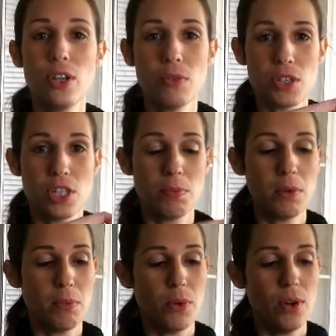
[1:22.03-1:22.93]
you know what's
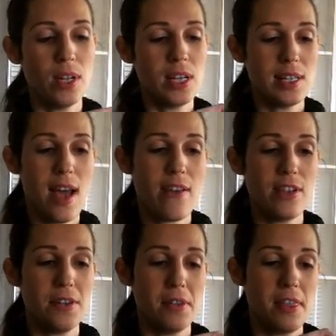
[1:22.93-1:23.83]
super important is
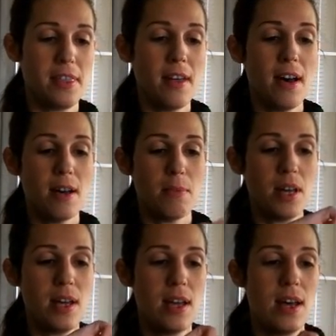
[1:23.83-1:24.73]
having your thumb